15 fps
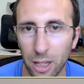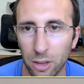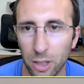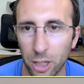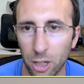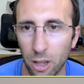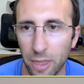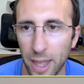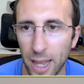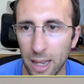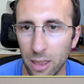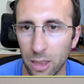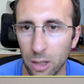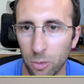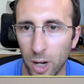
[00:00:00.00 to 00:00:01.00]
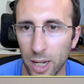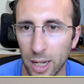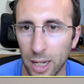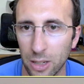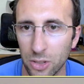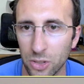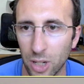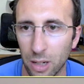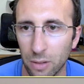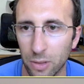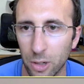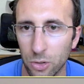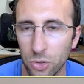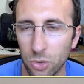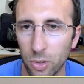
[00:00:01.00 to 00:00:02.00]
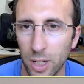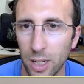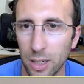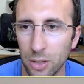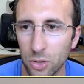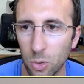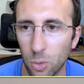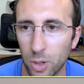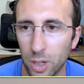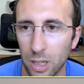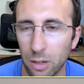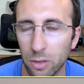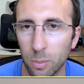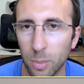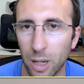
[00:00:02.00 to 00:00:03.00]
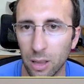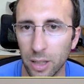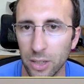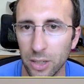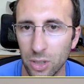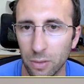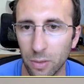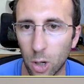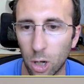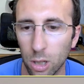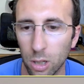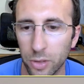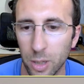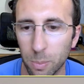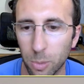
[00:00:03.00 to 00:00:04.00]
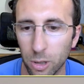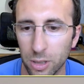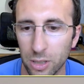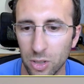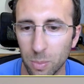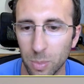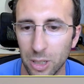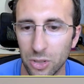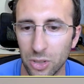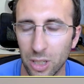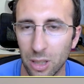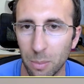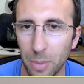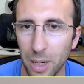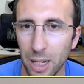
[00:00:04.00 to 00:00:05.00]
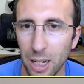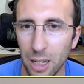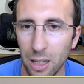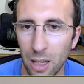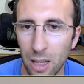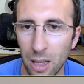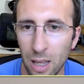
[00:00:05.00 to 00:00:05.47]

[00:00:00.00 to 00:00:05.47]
click on that, the right-hand side of their screen is going to give them a list of all of the participants in the meeting.